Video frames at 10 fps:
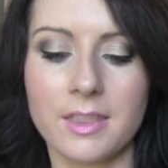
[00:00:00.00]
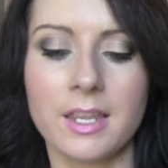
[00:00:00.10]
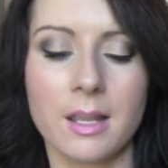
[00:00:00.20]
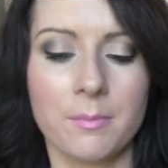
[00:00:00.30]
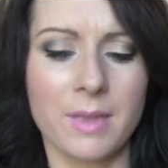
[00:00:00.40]

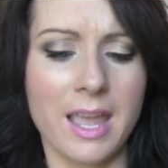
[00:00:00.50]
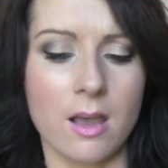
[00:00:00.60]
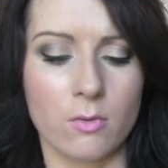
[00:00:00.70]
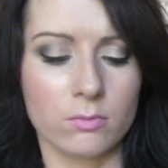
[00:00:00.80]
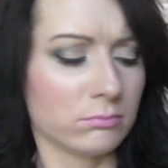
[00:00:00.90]
Then I,
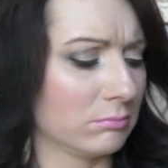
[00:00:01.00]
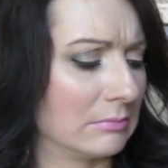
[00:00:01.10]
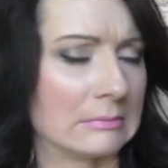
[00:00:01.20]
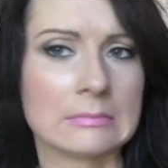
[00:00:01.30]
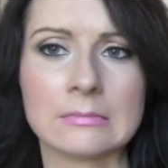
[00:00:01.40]
ow,
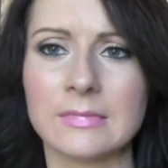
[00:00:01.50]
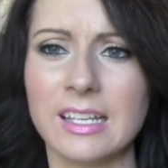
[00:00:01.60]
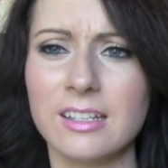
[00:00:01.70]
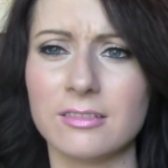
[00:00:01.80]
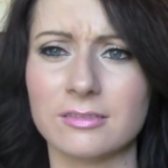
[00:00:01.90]

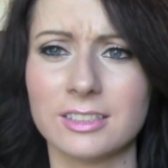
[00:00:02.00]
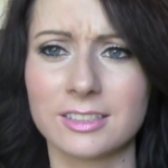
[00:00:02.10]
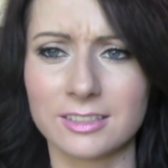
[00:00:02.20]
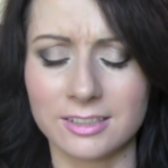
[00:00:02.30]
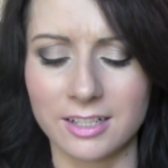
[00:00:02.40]
ow, that
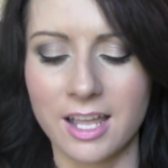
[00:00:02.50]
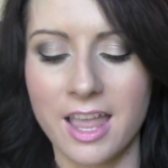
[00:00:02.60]
kind of hurt.